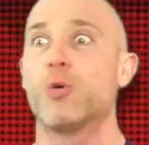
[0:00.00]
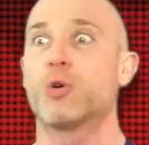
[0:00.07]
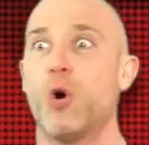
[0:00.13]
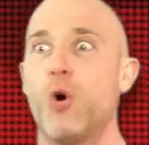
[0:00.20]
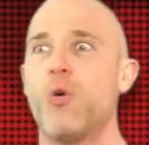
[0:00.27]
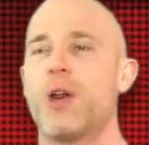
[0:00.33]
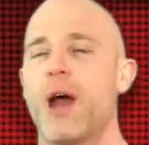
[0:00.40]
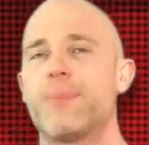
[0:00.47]

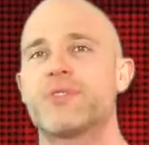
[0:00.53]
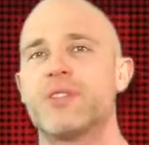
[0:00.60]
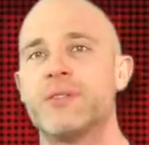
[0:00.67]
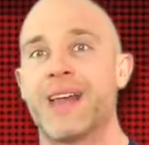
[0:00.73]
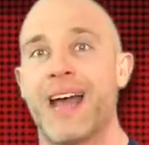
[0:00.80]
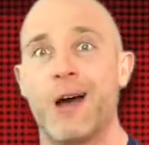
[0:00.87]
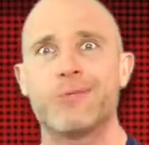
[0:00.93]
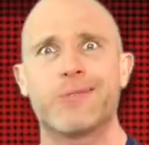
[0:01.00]
called Ups and
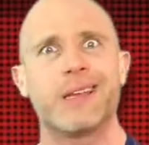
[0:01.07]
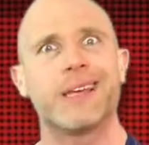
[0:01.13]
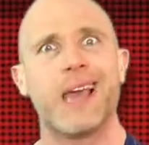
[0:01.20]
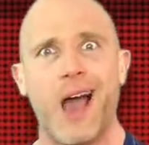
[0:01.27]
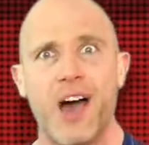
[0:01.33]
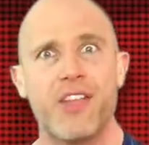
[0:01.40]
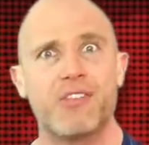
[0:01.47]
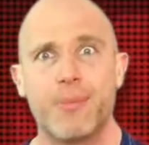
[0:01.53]
Downs and get
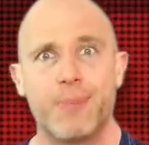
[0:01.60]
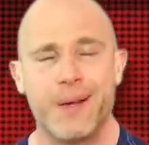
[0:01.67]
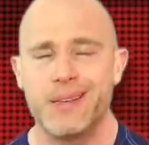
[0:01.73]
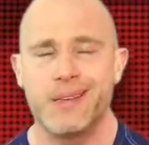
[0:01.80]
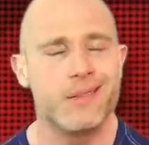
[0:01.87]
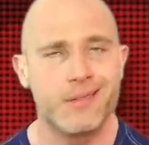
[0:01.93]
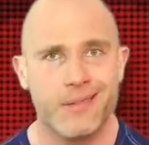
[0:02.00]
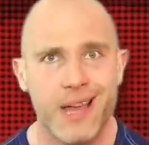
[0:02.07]
other
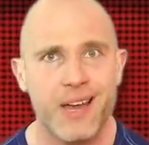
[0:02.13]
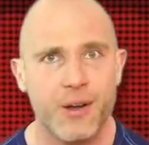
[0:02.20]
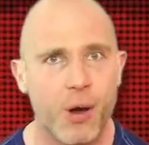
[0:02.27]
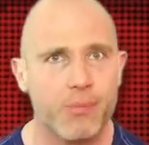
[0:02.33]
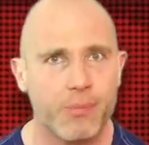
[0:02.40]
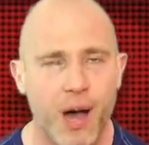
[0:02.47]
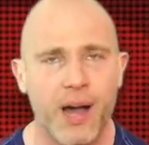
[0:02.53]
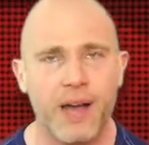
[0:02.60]
opinions, they're
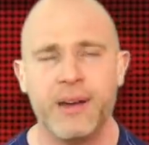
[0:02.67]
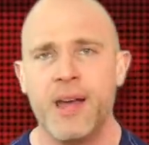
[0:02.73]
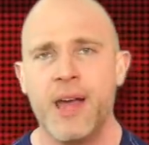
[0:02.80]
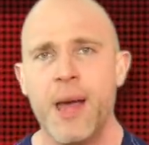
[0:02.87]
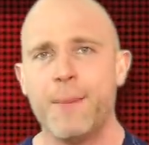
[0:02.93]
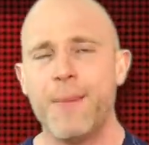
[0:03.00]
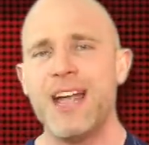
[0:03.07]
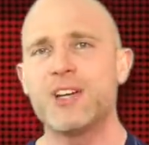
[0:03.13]
not mine.
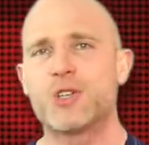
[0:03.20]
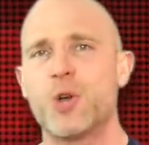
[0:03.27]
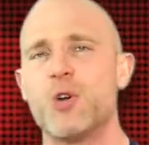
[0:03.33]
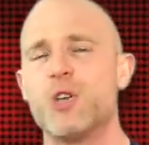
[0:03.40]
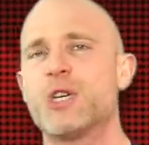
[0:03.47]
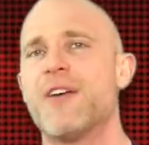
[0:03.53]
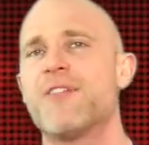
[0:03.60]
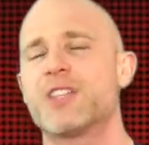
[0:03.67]
Make sure
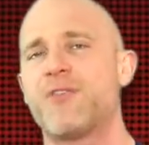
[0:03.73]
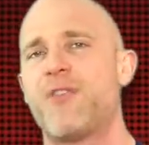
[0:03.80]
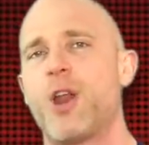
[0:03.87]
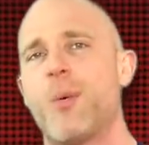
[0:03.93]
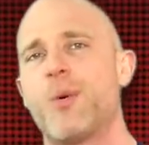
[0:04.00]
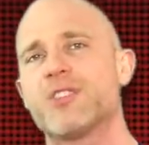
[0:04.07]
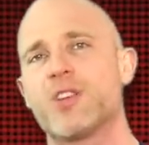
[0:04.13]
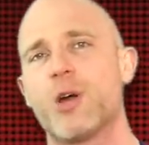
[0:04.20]
you give us a
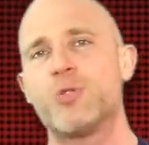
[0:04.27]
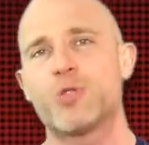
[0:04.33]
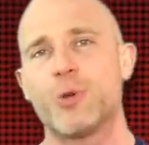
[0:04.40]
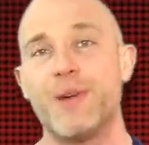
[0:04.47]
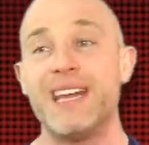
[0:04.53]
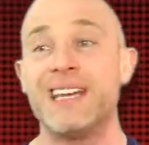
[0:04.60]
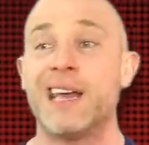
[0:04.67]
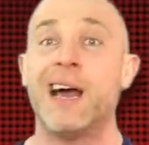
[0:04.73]
follow on social
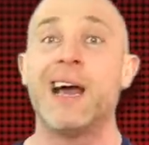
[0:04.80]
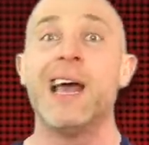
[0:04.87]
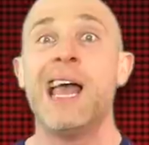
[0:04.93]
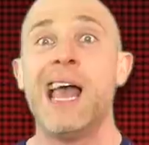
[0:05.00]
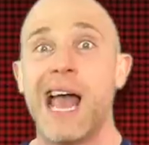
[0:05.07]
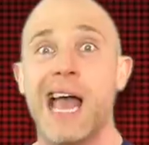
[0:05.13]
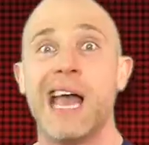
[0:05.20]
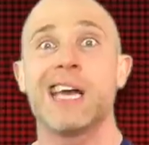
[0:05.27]
media
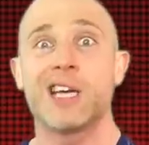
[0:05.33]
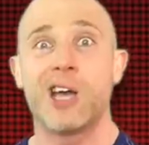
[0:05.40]
and